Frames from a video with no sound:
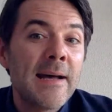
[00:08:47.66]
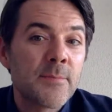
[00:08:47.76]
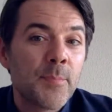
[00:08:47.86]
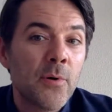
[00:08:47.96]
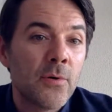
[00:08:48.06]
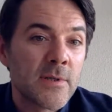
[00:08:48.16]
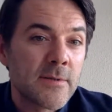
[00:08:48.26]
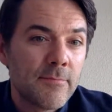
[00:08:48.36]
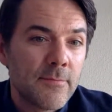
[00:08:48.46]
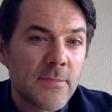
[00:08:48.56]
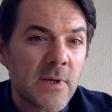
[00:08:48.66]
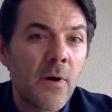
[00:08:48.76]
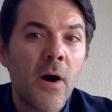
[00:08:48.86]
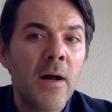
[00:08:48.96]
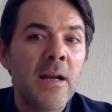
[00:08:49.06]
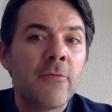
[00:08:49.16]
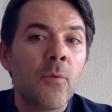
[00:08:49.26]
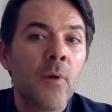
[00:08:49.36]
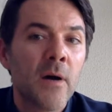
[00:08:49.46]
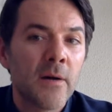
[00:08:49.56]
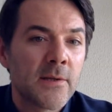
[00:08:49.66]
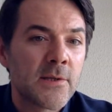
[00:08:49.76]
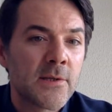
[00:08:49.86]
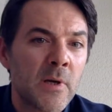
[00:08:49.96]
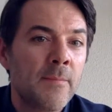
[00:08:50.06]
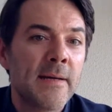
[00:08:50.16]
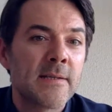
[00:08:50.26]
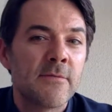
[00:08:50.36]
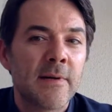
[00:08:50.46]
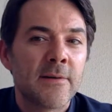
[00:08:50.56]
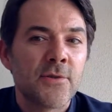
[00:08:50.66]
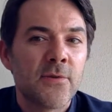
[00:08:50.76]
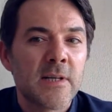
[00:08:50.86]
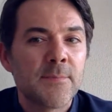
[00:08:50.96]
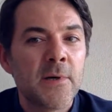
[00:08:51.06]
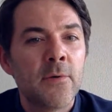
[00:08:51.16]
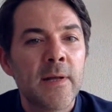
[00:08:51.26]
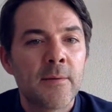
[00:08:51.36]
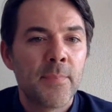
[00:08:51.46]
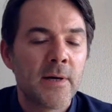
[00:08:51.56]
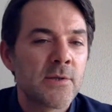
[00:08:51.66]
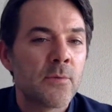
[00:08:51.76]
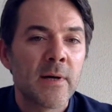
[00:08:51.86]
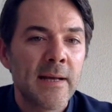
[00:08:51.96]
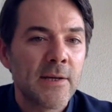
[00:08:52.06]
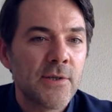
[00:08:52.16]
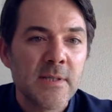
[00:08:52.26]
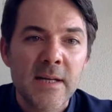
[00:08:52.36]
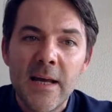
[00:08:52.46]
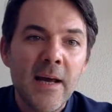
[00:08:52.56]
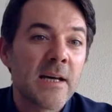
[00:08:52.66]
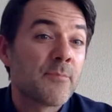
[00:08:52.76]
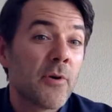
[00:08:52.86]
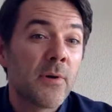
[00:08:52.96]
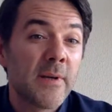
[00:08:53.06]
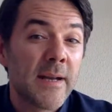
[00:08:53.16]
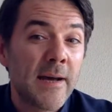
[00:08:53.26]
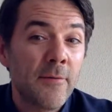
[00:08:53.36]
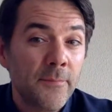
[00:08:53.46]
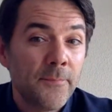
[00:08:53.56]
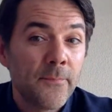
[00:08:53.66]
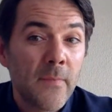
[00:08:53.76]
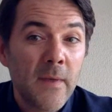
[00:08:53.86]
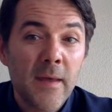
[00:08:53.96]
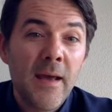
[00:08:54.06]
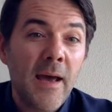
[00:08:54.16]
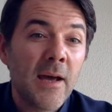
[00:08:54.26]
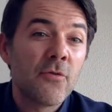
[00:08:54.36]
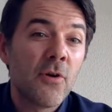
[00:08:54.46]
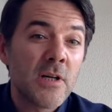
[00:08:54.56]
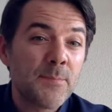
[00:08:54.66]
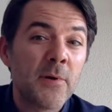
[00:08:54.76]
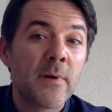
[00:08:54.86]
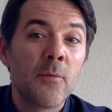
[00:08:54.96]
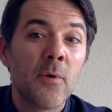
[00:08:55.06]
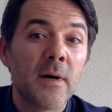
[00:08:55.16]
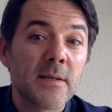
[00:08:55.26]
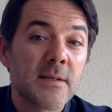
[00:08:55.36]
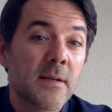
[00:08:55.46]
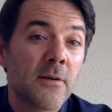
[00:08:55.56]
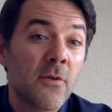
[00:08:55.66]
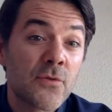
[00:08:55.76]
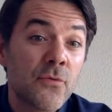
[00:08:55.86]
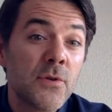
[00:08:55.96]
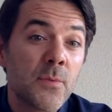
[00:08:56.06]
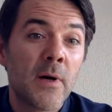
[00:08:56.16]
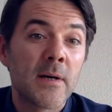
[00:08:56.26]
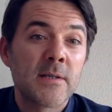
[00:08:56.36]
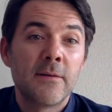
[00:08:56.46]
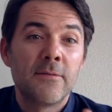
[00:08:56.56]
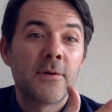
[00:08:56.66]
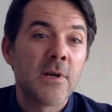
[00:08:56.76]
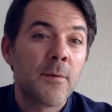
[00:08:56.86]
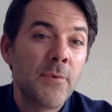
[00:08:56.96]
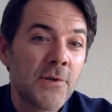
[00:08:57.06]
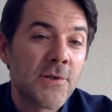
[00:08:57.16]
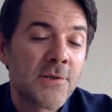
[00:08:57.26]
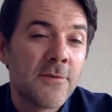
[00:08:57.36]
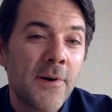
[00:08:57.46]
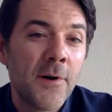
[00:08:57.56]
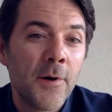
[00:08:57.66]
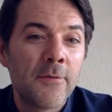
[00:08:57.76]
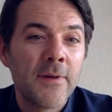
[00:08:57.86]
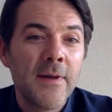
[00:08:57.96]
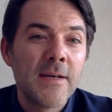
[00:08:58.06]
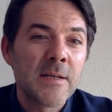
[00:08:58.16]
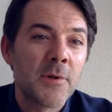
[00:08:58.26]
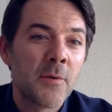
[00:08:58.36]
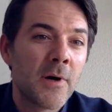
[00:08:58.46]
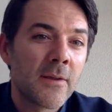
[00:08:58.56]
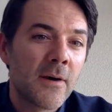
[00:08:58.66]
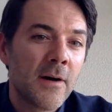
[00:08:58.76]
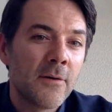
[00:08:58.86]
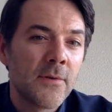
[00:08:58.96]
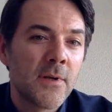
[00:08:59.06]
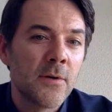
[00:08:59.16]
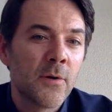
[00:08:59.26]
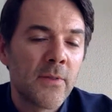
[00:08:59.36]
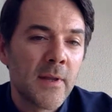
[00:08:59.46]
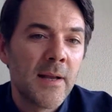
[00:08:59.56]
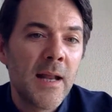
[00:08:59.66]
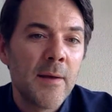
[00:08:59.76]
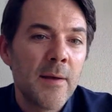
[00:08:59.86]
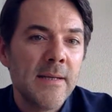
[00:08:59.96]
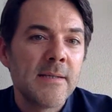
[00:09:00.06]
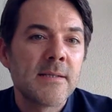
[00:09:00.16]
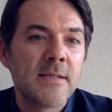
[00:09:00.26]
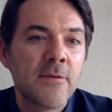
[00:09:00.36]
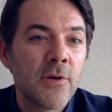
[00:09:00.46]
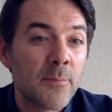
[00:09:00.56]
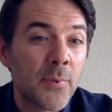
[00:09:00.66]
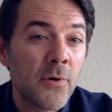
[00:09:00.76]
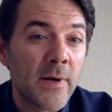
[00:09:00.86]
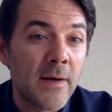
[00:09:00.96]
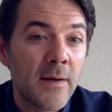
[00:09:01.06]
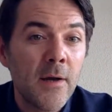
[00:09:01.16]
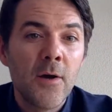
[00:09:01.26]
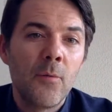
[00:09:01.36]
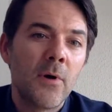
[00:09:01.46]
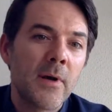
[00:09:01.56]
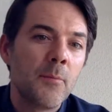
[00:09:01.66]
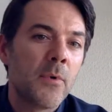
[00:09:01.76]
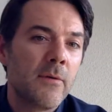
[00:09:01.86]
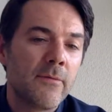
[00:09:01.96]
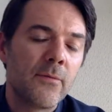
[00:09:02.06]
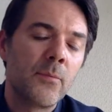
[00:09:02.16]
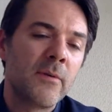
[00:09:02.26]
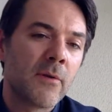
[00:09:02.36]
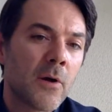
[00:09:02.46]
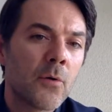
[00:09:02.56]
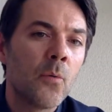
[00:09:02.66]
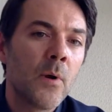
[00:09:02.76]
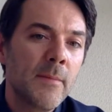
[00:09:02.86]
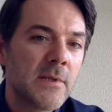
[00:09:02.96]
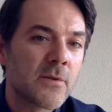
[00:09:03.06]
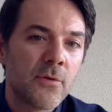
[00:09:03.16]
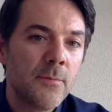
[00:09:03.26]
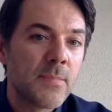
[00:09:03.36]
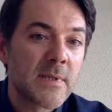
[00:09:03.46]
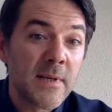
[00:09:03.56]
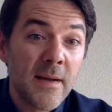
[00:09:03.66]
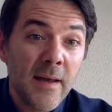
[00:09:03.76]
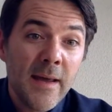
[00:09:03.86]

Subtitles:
had to pause. So high-level work that's normally based around trust-building and personal connections has broken down. And grassroots work, so for example, you just saw a photo of some of the work that I often do on the Lebanese-Syrian border, working with local women's groups,